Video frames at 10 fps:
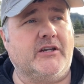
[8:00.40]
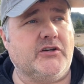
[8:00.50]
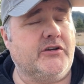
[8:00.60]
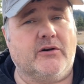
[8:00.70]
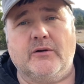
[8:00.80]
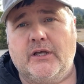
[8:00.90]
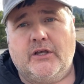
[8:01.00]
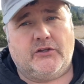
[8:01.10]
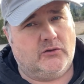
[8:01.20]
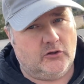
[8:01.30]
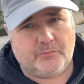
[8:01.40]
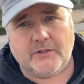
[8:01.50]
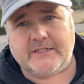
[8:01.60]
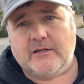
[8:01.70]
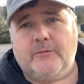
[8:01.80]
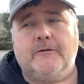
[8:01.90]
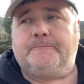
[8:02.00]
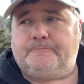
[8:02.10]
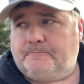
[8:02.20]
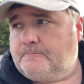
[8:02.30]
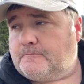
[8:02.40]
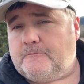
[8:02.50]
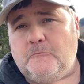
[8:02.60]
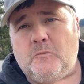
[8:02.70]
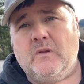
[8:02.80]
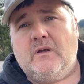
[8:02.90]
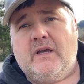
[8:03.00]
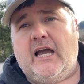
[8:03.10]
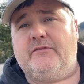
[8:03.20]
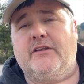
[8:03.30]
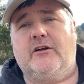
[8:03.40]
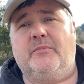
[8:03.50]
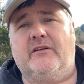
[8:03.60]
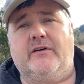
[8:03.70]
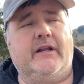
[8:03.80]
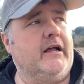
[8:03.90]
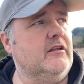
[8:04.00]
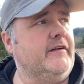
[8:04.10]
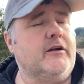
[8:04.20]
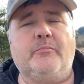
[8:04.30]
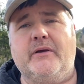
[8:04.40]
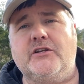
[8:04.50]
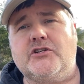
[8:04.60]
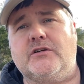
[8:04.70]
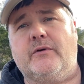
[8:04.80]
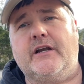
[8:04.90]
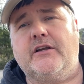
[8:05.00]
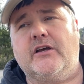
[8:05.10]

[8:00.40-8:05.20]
you look presentable. Have a little bit of an elevator pitch ready to